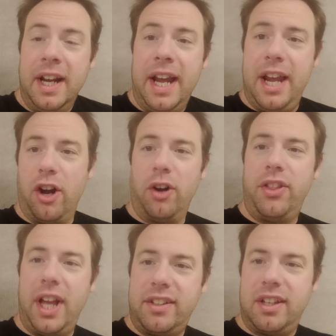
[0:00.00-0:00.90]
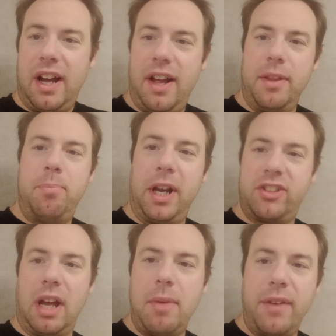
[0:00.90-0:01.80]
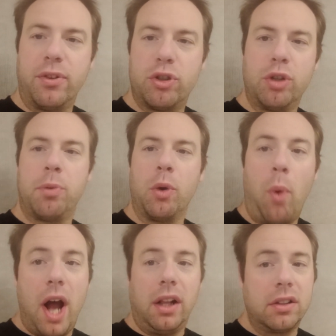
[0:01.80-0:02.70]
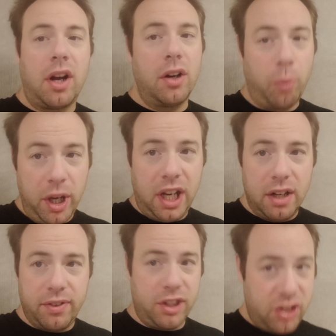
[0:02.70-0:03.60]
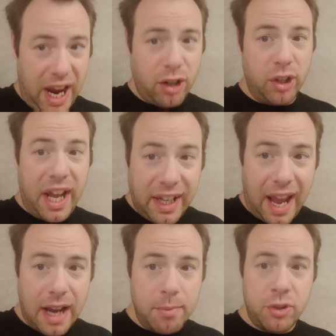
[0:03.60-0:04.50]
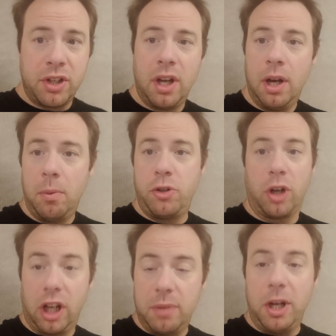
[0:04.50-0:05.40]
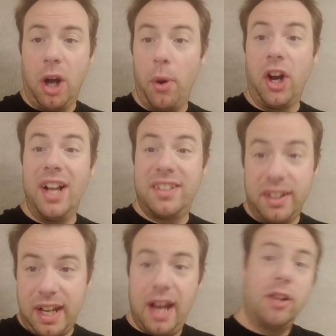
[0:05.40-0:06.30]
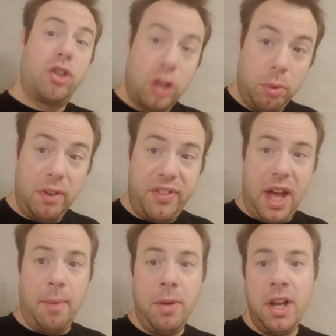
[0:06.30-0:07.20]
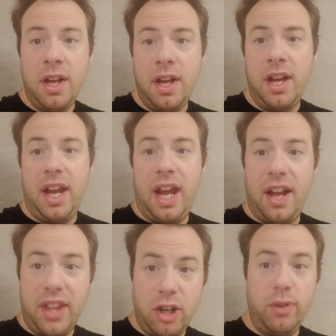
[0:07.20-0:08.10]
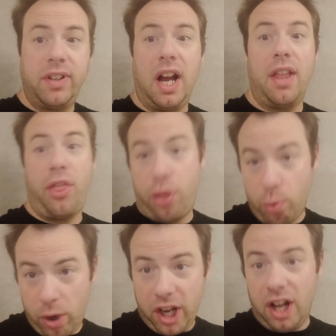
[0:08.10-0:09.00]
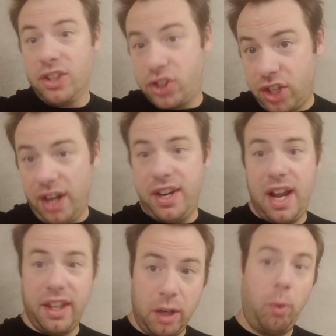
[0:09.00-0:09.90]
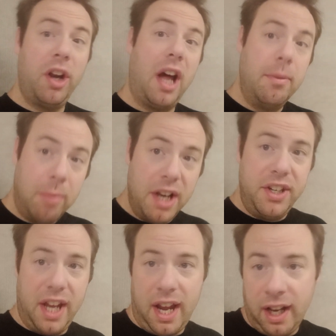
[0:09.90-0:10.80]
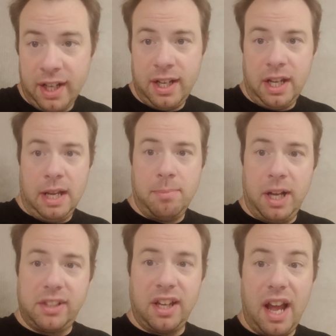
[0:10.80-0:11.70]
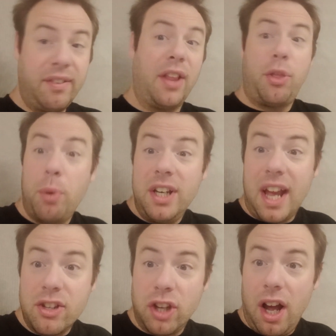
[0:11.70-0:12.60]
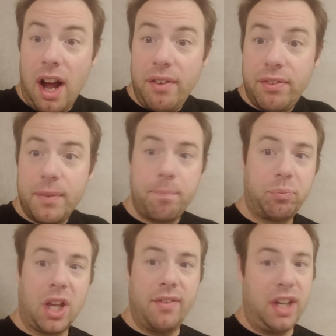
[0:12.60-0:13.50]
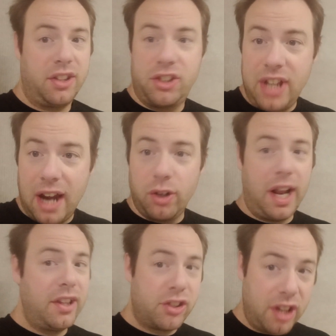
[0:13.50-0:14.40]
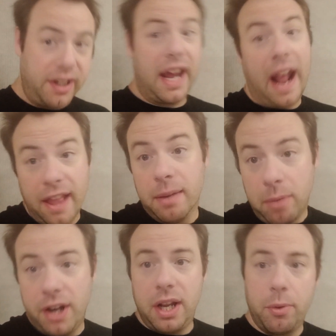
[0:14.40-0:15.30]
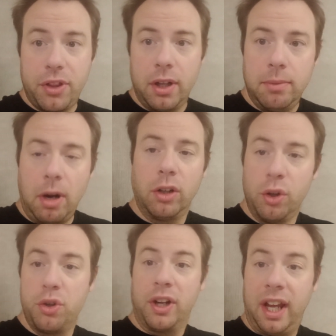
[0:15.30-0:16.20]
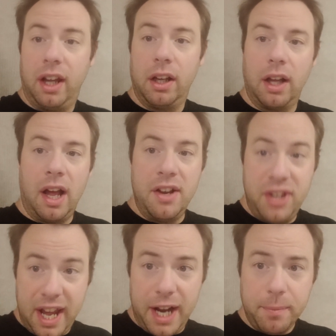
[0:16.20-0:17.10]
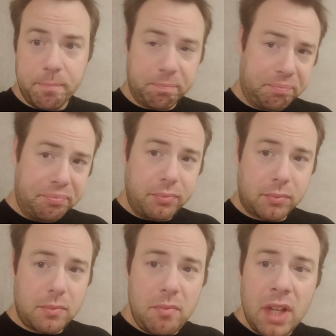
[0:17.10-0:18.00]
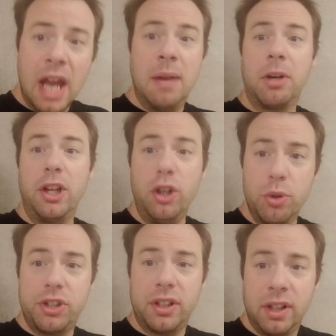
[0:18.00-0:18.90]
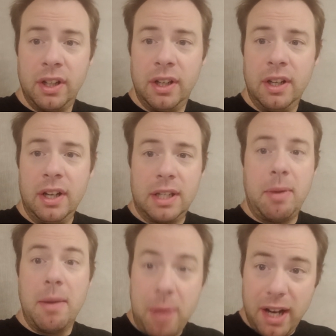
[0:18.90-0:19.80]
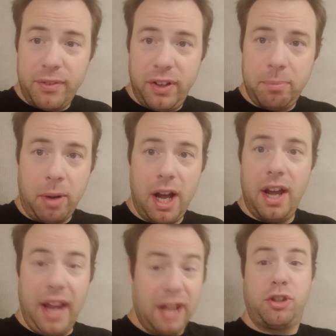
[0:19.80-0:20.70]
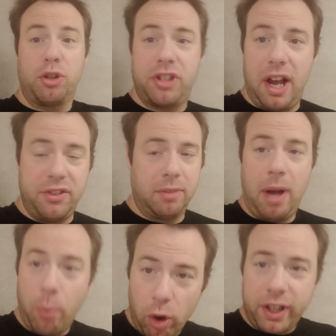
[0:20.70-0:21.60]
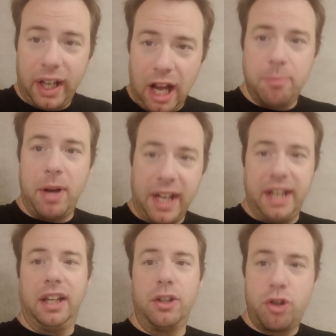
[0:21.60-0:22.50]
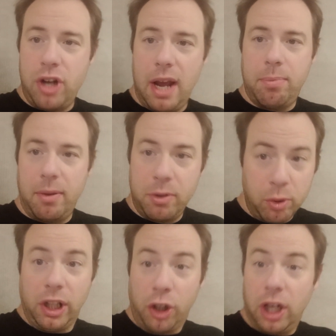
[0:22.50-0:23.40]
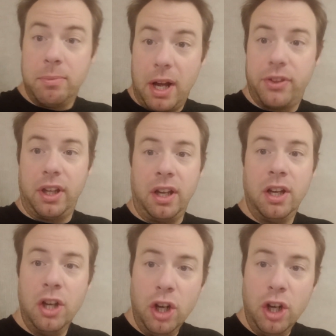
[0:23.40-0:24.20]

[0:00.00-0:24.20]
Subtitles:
here, that the picks I made for Super Wild Card Weekend for the Saturday games, which are going to be going on today. It's two of them. And then you've got three on Sunday and then one on Monday. But I've got 3 days off. I've got the Saturday, the Sunday, and the Monday with the Martin Luther King day. And I'm going to use it to my benefit by exercising, by working out, by getting into shape. I've been really good about the